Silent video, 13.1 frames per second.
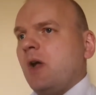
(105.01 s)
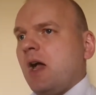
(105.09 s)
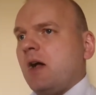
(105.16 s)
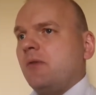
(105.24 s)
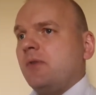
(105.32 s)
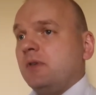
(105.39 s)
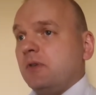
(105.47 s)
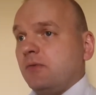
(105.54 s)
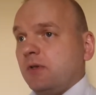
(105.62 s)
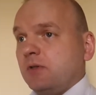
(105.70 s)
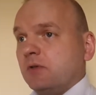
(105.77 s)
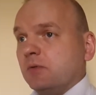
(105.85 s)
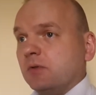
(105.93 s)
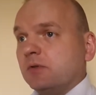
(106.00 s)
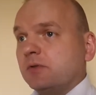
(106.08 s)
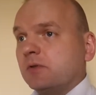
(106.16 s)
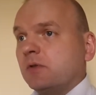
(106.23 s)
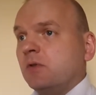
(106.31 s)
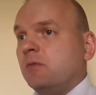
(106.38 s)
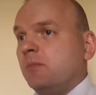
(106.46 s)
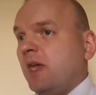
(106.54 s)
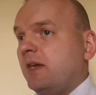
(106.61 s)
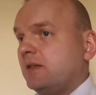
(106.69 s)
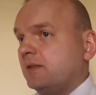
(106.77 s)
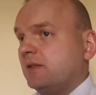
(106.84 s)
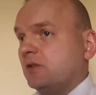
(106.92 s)
have individuals who
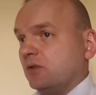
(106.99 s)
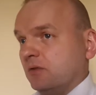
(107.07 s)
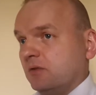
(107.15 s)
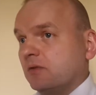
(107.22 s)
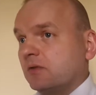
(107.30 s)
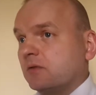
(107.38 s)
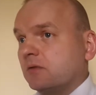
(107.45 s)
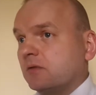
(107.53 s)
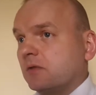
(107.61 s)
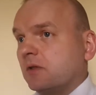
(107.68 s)
make decisions